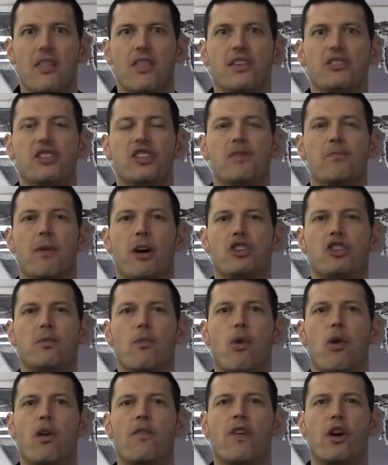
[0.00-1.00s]
This is much
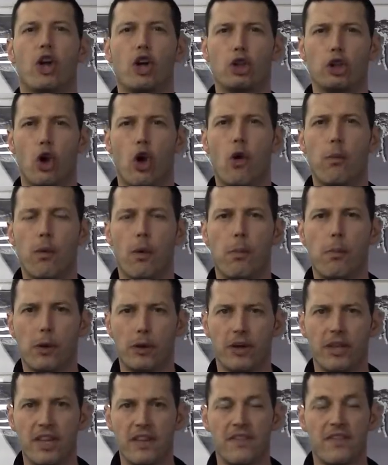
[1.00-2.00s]
more of a global
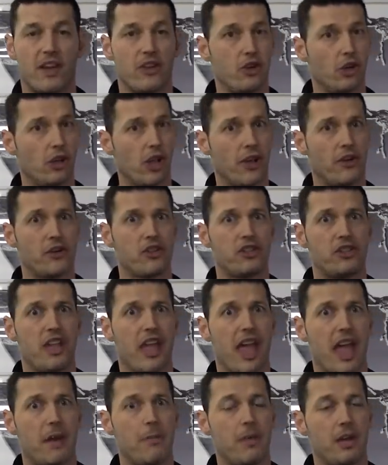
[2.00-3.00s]
belief, and you'll
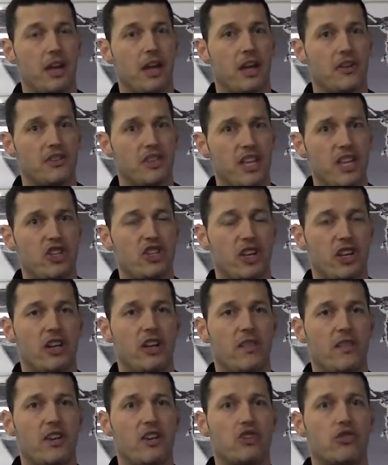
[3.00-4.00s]
understand because each
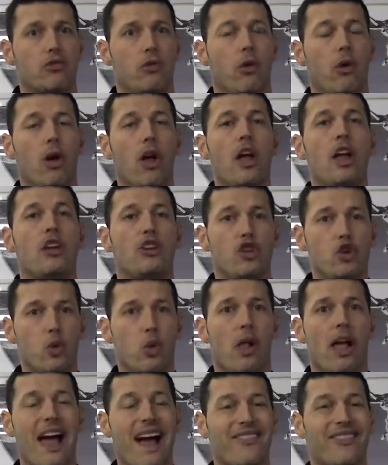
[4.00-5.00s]
individual, you
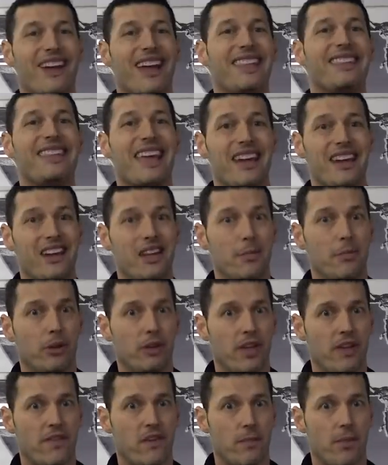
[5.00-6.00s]
will have an identity
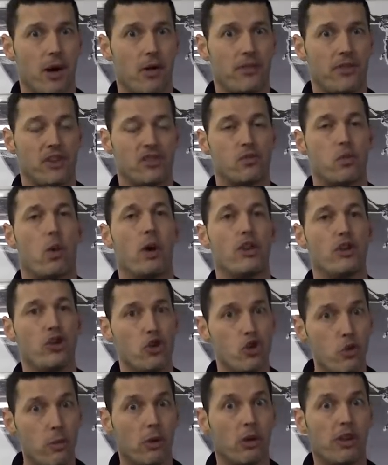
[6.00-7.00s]
belief about this, what
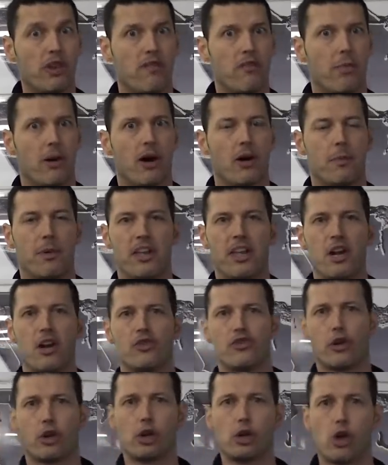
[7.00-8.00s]
you believe about it. But
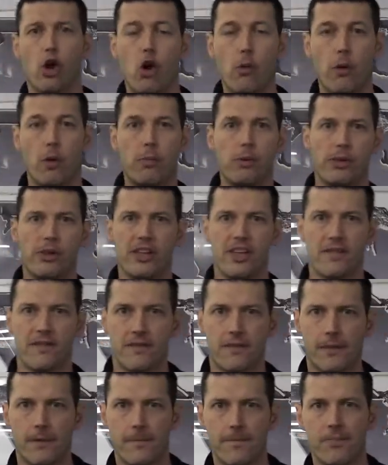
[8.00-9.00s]
here's a global
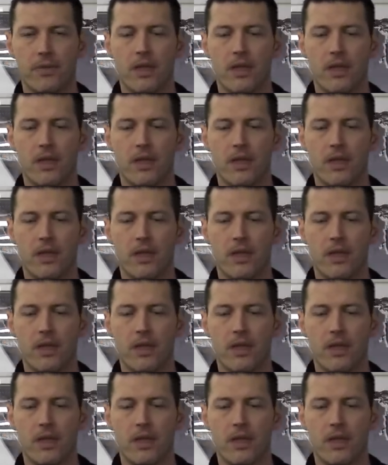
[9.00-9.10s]
belief.